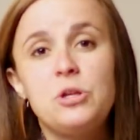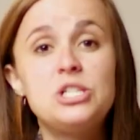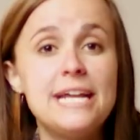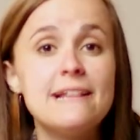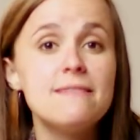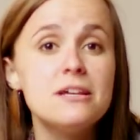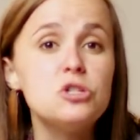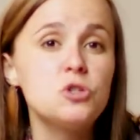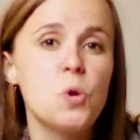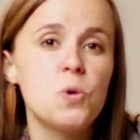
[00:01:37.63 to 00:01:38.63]
You see, in
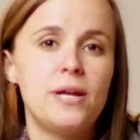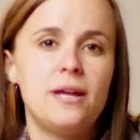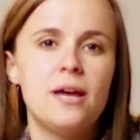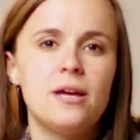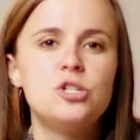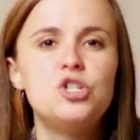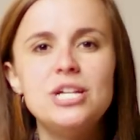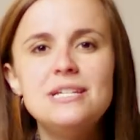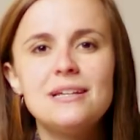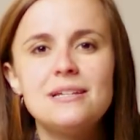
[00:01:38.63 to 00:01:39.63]
this story,
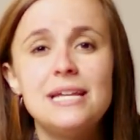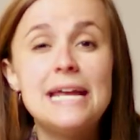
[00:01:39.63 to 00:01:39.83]
Jesus,